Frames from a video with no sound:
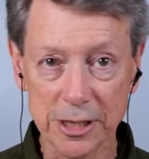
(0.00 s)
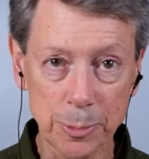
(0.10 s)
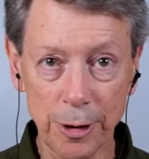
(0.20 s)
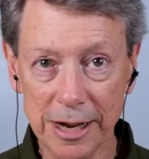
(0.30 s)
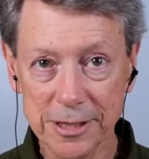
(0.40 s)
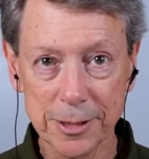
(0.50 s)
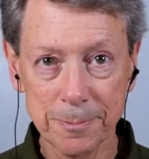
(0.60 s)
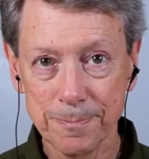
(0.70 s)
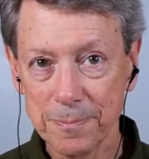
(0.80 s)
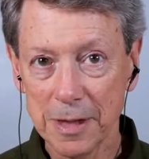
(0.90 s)
Express?
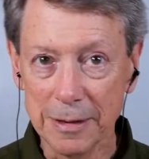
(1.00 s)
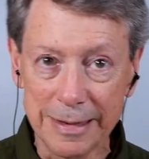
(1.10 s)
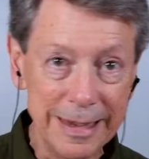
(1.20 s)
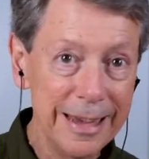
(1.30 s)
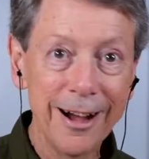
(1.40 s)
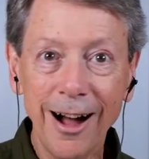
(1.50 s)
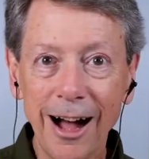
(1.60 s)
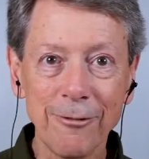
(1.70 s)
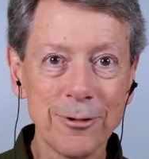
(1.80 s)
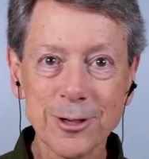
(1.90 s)

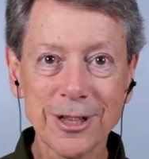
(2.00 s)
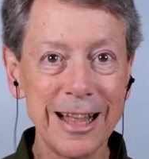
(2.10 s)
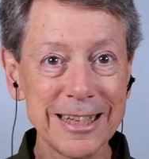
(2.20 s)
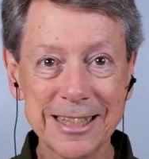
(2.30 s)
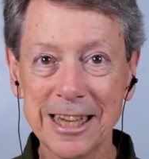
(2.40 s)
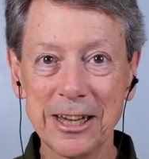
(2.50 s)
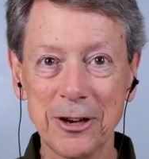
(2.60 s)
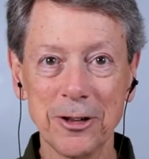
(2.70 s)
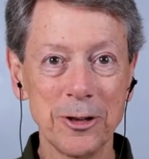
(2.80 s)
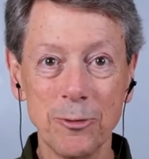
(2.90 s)
Yeehaw! First class
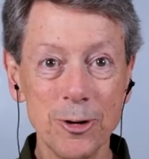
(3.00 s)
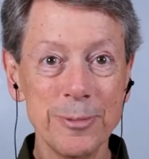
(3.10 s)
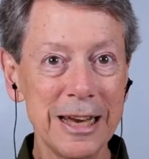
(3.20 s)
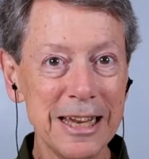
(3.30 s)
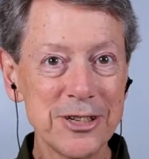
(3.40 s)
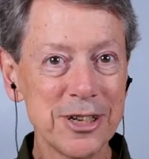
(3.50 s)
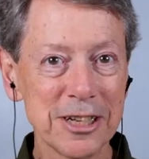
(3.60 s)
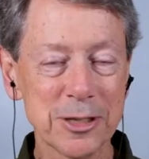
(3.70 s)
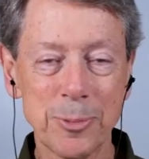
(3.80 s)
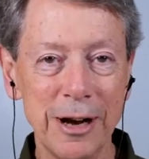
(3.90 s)
ticket on the Rumination
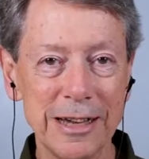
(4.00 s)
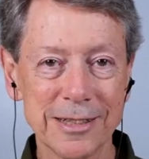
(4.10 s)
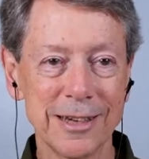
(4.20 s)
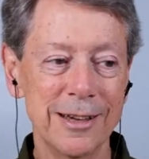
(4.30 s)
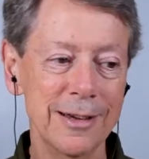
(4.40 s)
Express.